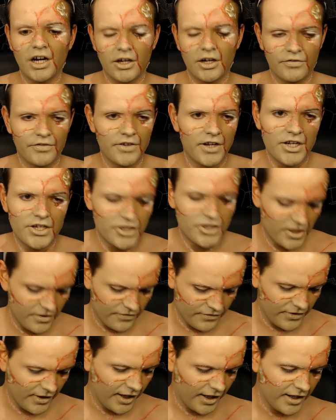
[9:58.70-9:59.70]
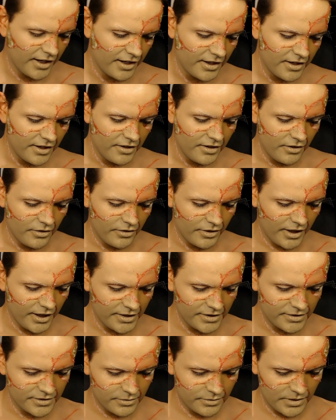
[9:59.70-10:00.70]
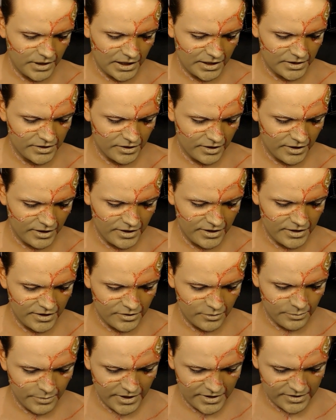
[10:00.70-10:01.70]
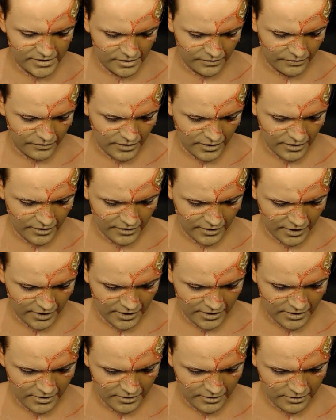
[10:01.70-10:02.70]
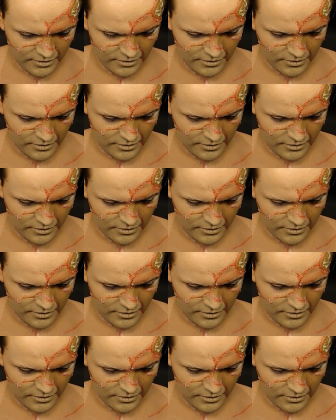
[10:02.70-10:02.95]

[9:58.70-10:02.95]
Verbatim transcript: half an inch, if that. Okay, so we cut tiny little pieces off like that.